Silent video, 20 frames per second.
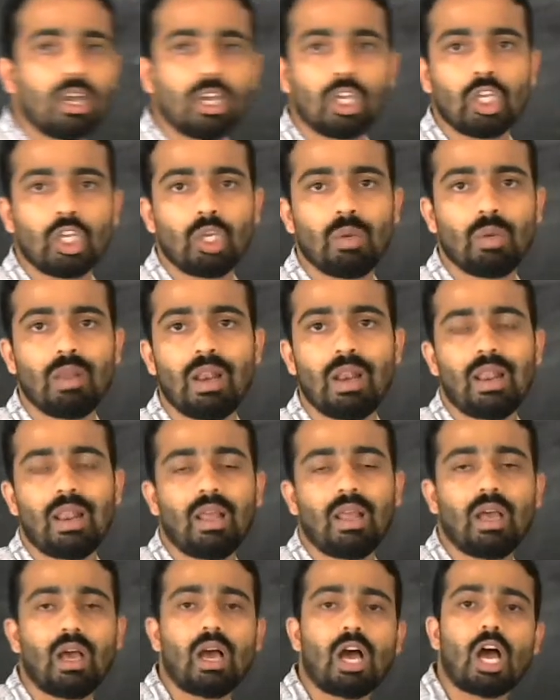you
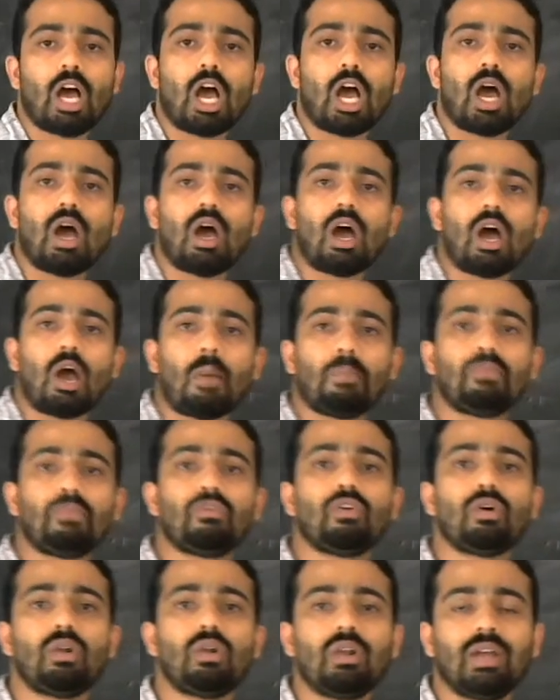will
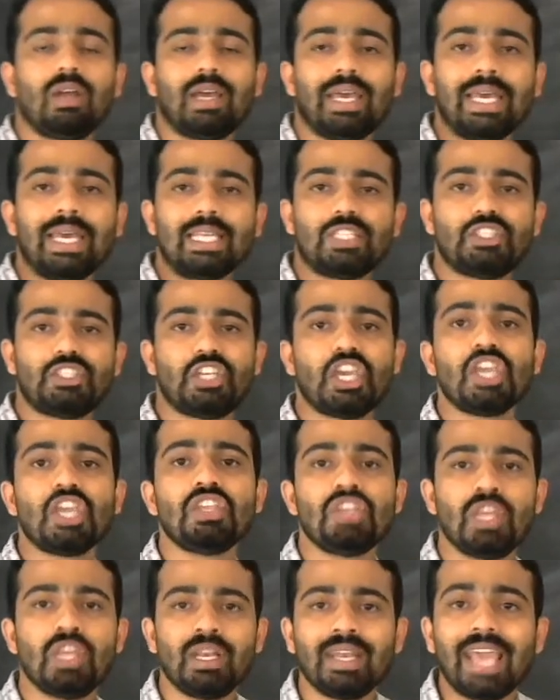observe a change
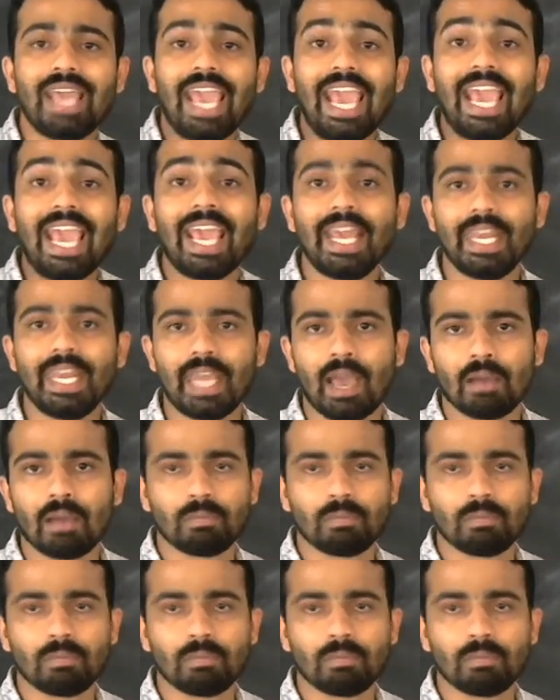in area.